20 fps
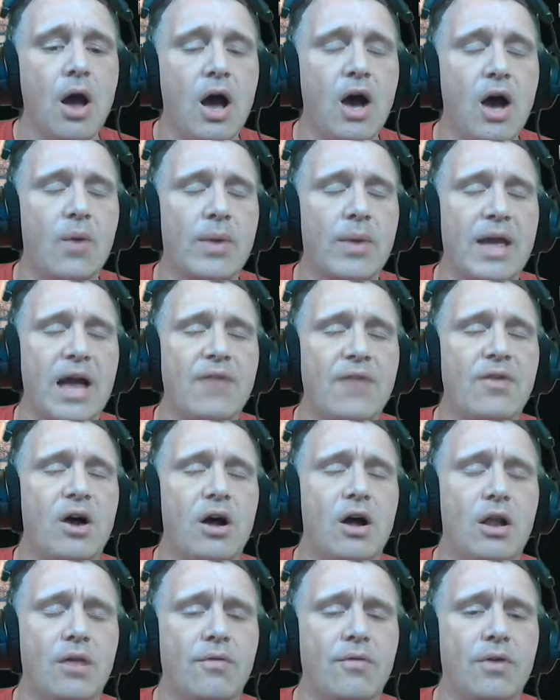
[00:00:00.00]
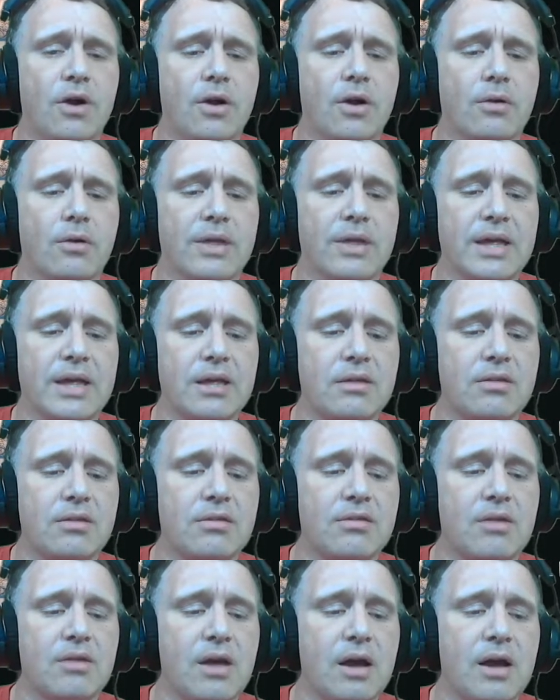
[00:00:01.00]
We have all of our
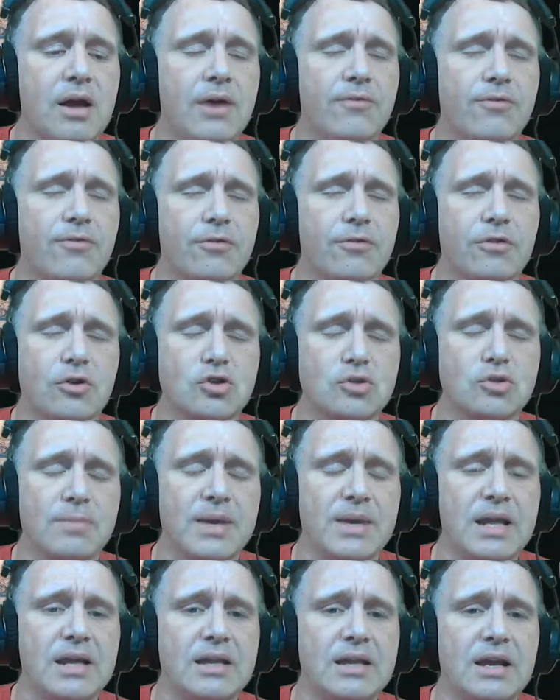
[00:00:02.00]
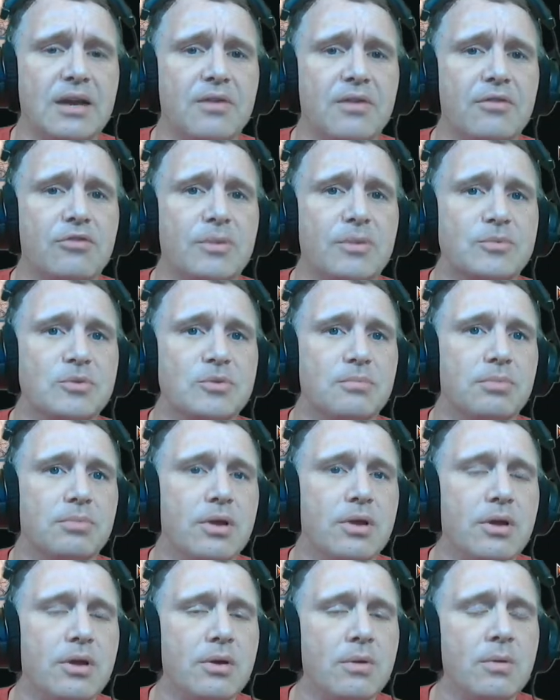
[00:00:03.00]
links for social media down in the description
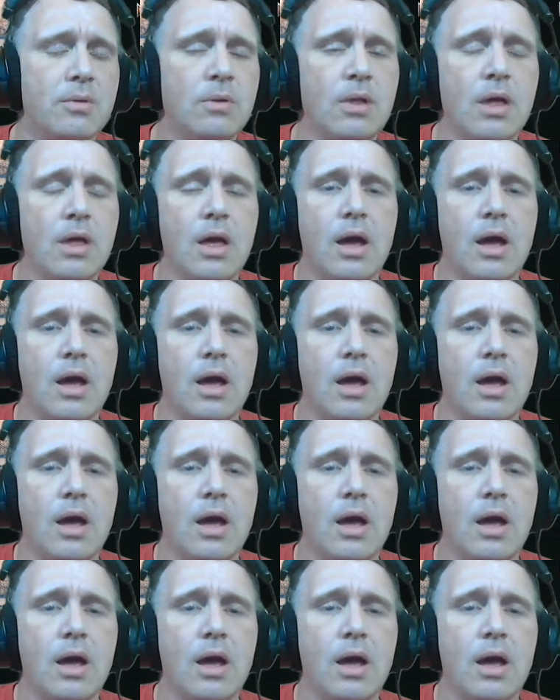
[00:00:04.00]
below.